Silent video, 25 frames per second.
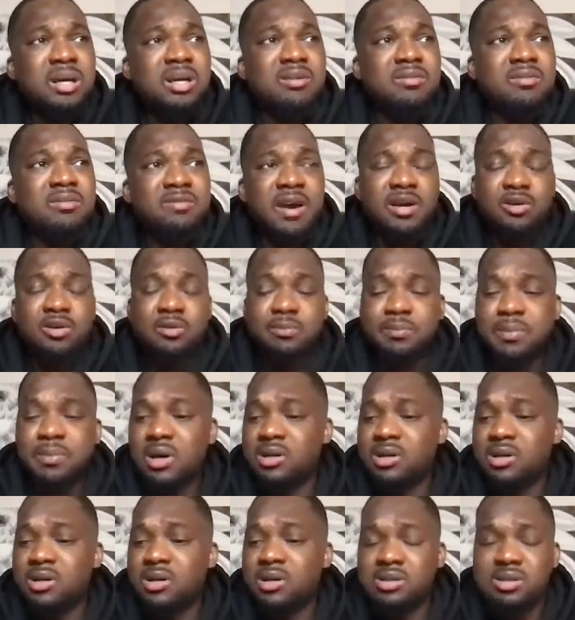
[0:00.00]
pick the final
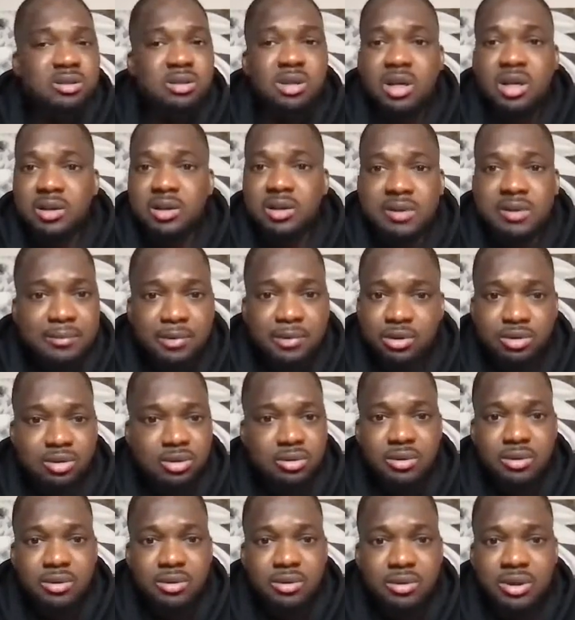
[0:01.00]
pass. None of them could
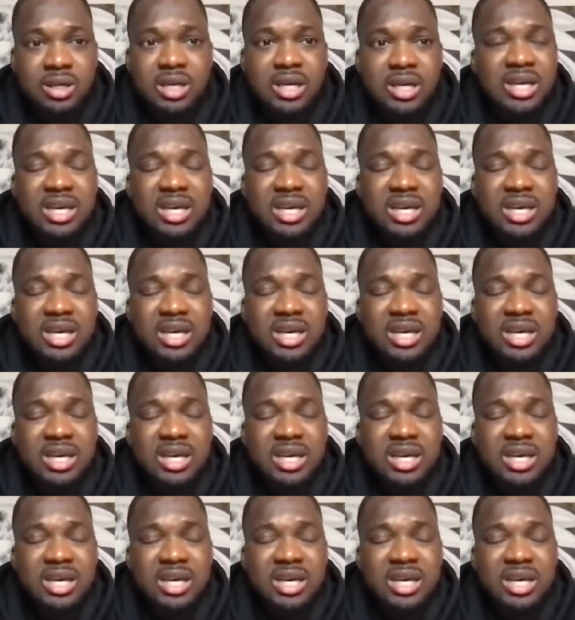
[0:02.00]
do it.